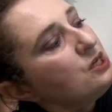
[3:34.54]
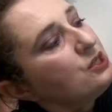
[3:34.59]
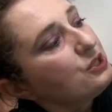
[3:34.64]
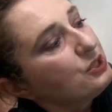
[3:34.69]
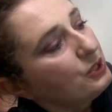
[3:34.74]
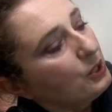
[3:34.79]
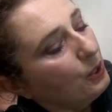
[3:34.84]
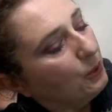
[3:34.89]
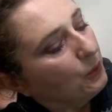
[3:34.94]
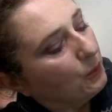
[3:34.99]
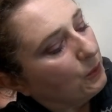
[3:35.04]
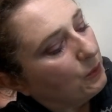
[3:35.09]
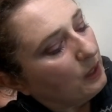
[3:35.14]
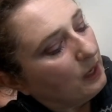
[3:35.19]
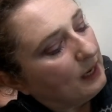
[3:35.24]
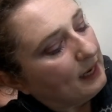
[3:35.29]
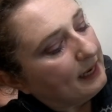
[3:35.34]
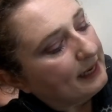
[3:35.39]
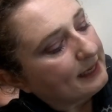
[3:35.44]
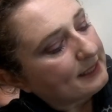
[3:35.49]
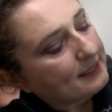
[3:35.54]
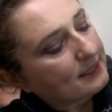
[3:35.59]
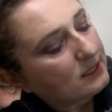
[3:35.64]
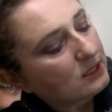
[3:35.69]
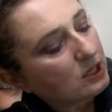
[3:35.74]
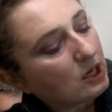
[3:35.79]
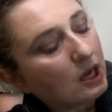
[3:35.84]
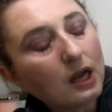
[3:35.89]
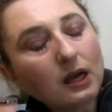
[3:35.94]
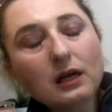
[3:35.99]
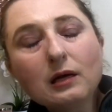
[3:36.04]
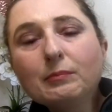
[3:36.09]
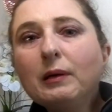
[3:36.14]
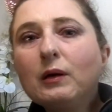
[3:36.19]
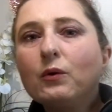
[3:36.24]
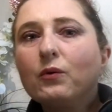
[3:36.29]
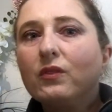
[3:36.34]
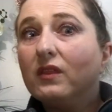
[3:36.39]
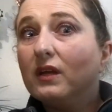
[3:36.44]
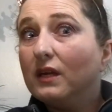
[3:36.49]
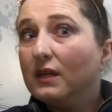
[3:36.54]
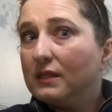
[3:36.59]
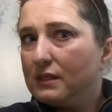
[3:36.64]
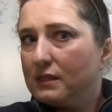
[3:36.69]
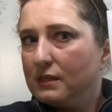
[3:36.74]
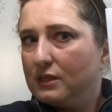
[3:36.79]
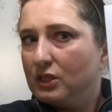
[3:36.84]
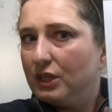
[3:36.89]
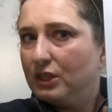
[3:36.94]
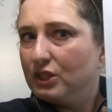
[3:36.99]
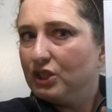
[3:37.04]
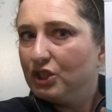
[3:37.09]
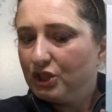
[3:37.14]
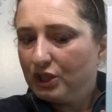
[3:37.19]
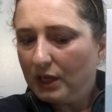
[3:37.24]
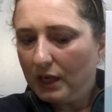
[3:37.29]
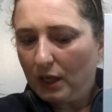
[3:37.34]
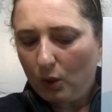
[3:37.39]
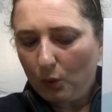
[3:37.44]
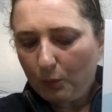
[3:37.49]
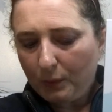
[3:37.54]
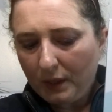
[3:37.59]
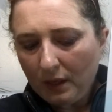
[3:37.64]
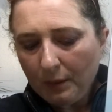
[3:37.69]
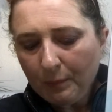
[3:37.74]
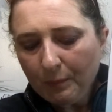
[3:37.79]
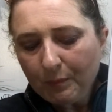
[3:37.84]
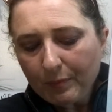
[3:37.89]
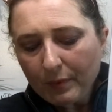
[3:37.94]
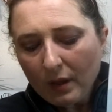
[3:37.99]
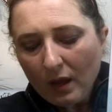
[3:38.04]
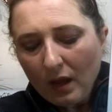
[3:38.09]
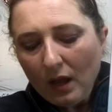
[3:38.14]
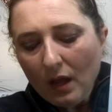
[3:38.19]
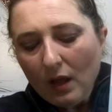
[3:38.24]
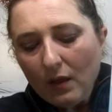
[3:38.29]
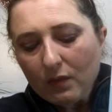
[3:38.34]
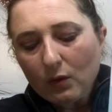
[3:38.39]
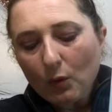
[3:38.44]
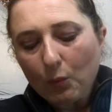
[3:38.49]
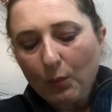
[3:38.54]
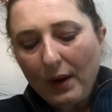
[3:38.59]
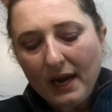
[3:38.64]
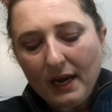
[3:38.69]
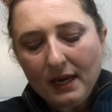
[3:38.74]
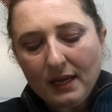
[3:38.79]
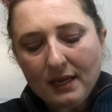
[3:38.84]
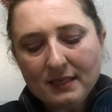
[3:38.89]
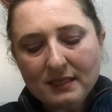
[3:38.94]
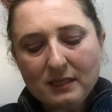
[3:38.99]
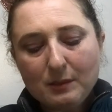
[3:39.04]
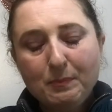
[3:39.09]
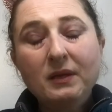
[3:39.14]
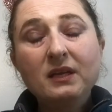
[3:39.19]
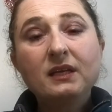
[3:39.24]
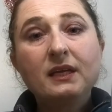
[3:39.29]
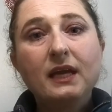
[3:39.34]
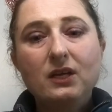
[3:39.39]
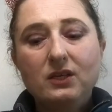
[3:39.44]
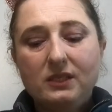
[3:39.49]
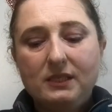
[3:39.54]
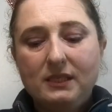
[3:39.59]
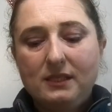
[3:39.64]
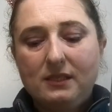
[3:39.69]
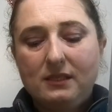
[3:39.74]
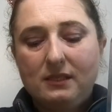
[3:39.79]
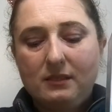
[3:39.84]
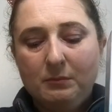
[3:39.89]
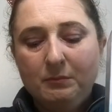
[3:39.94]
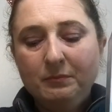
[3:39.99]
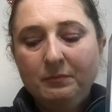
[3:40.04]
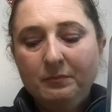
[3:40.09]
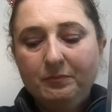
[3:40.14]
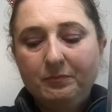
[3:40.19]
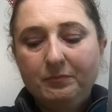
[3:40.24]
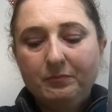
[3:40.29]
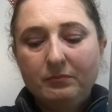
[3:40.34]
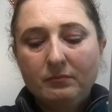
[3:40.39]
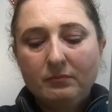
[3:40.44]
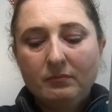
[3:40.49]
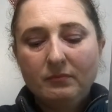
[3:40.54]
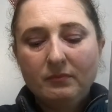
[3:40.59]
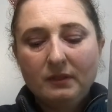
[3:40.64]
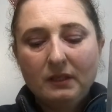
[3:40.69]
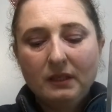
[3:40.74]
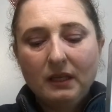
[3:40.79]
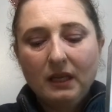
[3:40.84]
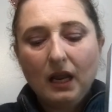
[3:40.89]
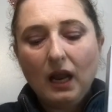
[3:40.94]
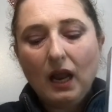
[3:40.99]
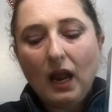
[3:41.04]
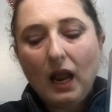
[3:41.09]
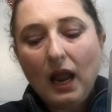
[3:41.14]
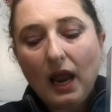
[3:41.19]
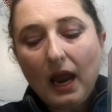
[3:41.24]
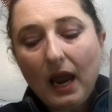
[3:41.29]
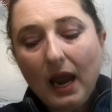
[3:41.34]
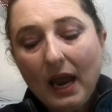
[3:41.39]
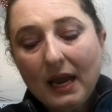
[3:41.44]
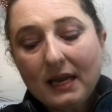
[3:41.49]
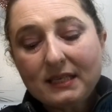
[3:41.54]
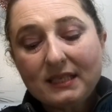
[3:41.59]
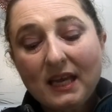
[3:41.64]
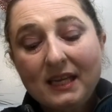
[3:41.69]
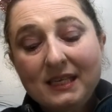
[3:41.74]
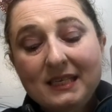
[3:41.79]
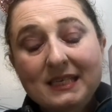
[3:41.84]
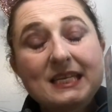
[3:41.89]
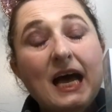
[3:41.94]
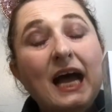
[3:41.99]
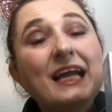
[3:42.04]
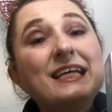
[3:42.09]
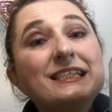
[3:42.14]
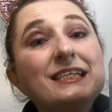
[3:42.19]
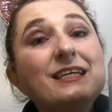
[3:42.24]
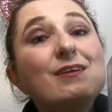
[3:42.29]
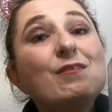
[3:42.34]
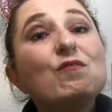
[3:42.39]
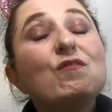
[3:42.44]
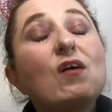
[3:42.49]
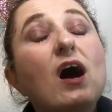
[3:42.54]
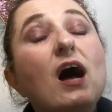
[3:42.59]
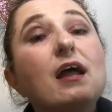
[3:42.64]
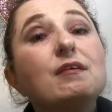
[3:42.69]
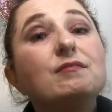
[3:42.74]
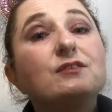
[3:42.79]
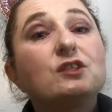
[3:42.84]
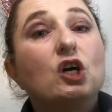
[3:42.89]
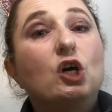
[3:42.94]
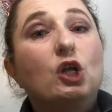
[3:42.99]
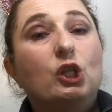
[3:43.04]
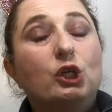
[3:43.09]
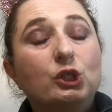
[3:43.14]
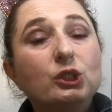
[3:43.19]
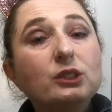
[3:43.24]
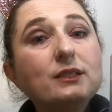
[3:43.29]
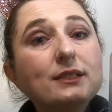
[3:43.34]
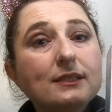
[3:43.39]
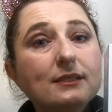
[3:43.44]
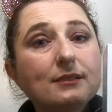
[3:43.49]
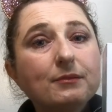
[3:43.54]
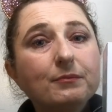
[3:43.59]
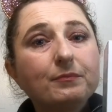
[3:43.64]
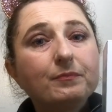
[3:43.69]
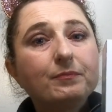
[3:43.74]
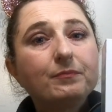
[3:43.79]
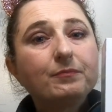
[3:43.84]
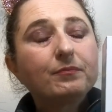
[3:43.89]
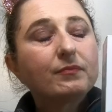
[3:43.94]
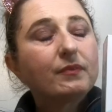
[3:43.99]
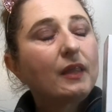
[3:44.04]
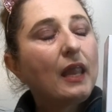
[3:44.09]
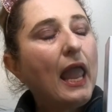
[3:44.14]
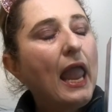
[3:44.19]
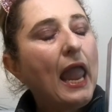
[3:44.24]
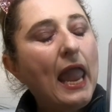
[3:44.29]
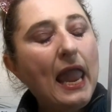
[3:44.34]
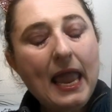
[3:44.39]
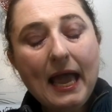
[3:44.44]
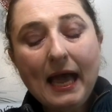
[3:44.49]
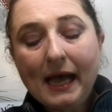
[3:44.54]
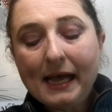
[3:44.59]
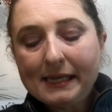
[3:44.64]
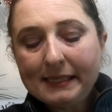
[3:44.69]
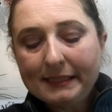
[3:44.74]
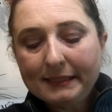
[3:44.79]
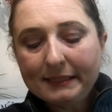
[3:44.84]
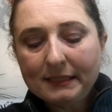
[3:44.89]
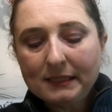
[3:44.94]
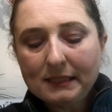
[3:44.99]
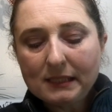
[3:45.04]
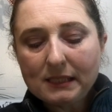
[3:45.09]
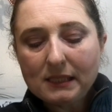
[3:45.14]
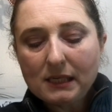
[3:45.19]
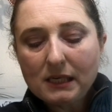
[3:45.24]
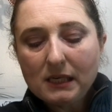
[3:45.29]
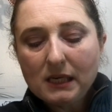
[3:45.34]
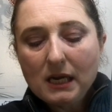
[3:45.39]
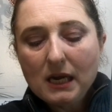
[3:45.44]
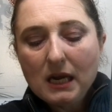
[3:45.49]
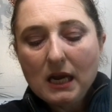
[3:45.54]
So let's talk about this, shall we? The Radiant Spin Care System is $95, and